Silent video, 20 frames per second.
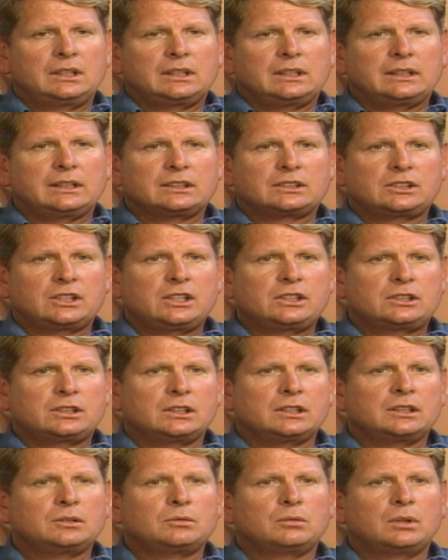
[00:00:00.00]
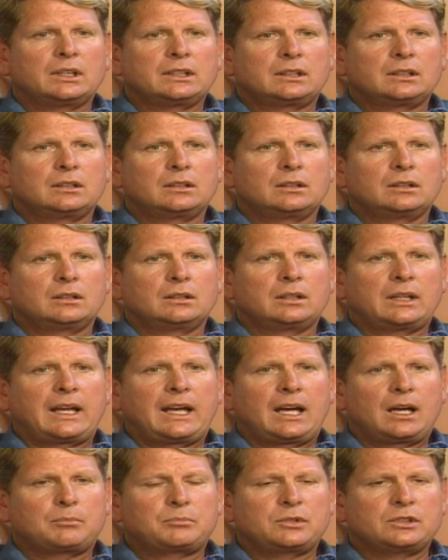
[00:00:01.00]
And essentially what
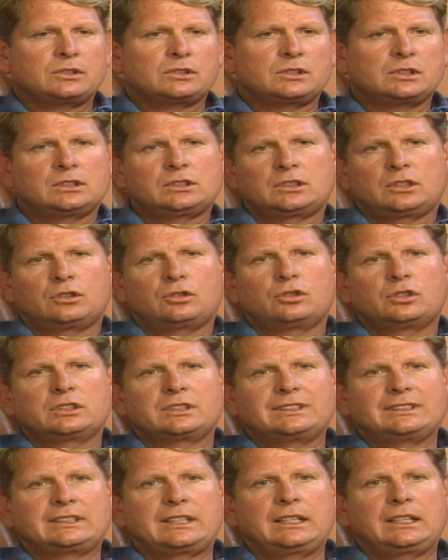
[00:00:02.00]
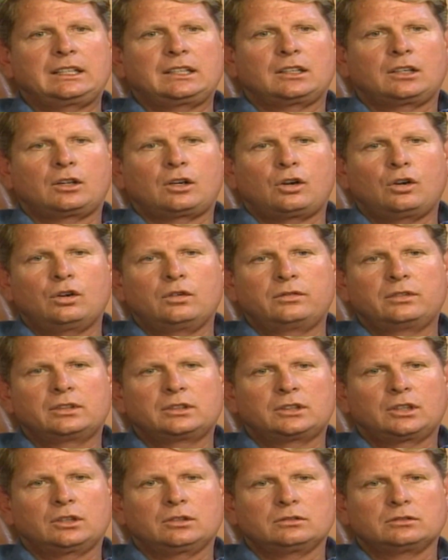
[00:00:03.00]
happens is the horse is getting an
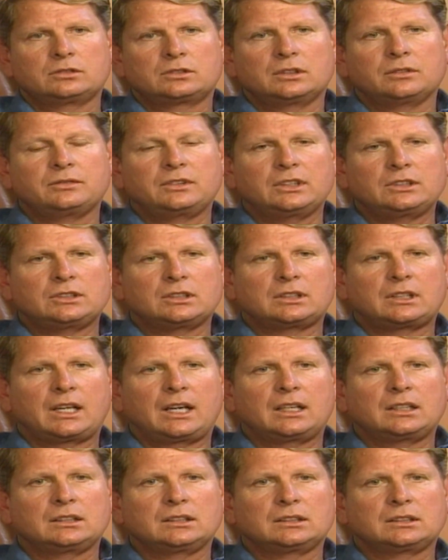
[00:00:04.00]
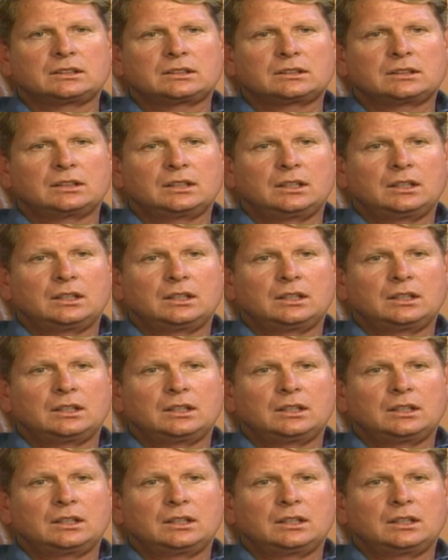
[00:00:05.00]
overdose of digitalis,